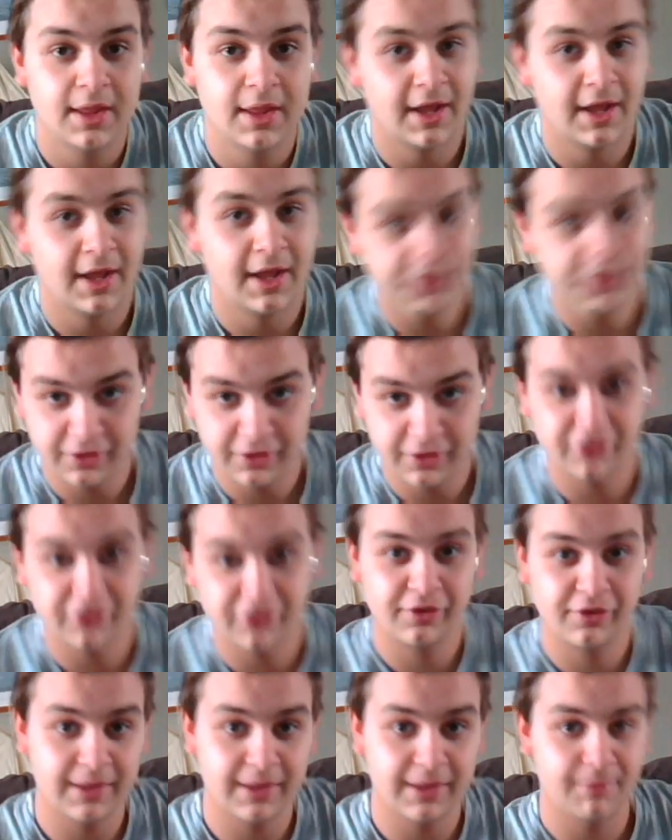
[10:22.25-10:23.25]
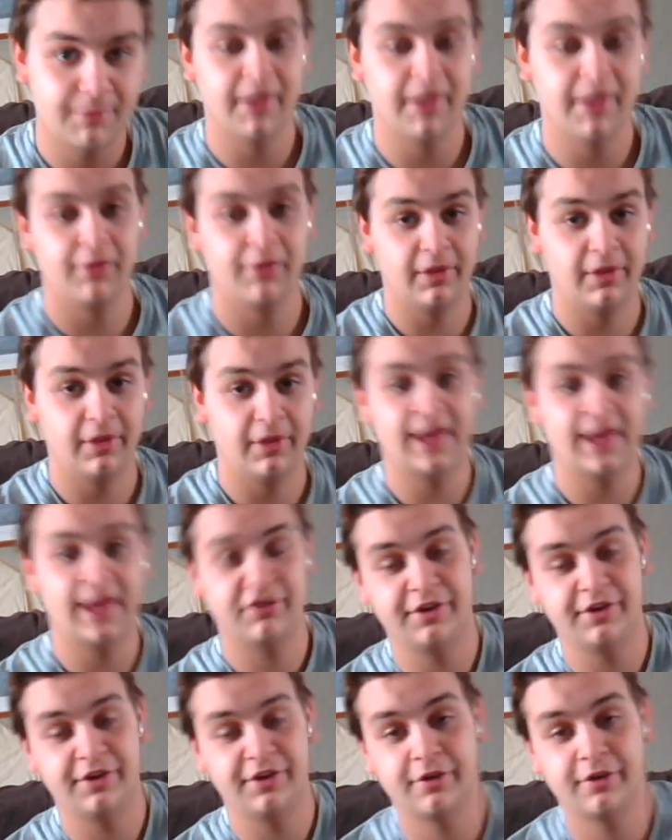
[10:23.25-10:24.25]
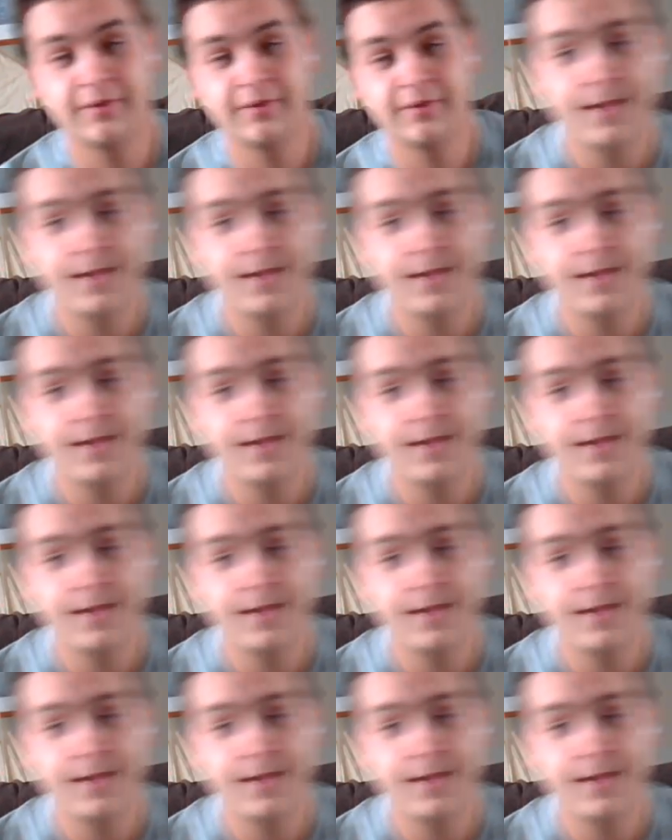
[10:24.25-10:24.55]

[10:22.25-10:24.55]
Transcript: I think this year's team's better than last year's.